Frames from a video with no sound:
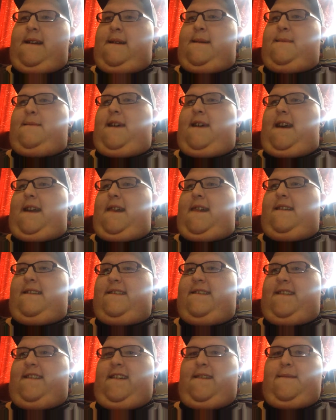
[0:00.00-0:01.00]
But it
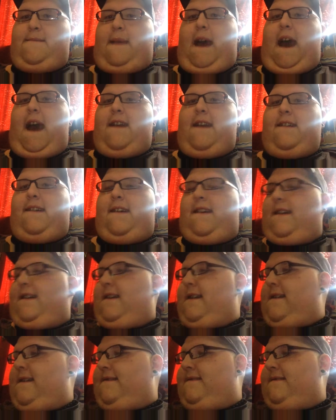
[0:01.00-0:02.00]
shouldn't matter
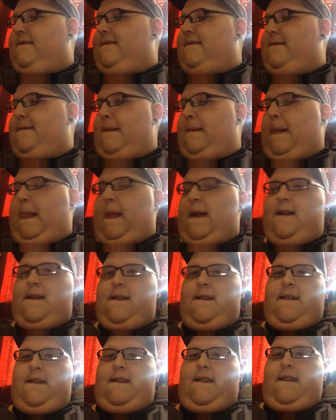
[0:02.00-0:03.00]

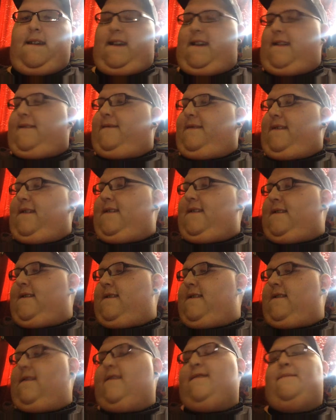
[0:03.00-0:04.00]
if
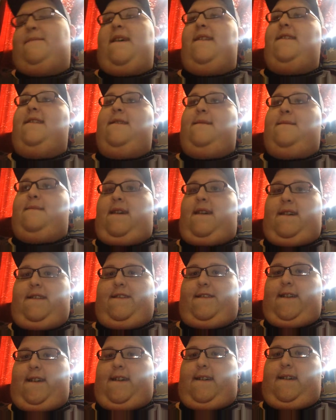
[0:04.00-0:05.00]
you're spitting in a mud
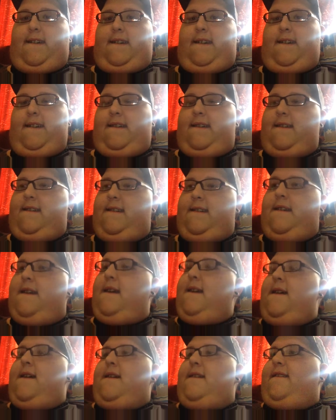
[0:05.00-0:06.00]
jug
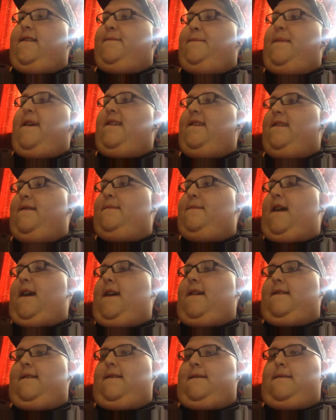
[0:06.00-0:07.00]
or spitting in a
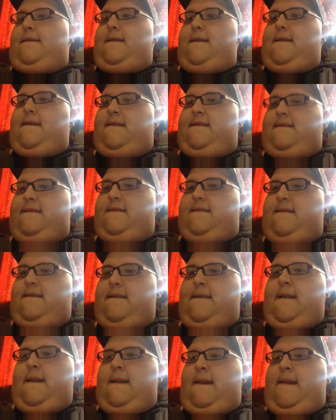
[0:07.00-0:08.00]
bottle.
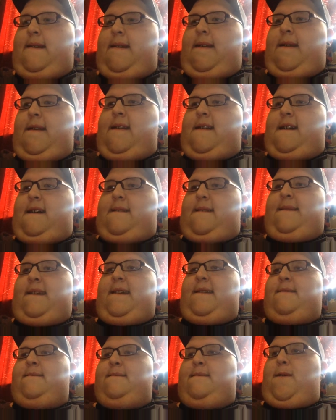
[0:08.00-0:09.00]
I
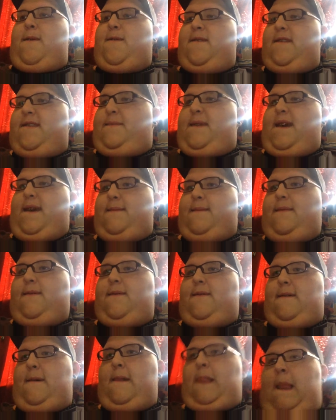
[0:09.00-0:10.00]
mean, most
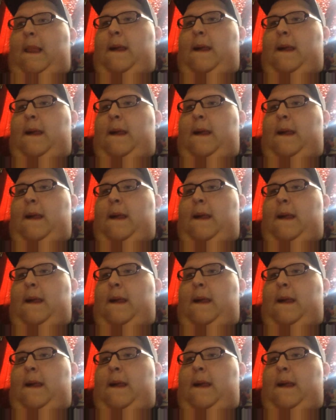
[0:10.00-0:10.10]
people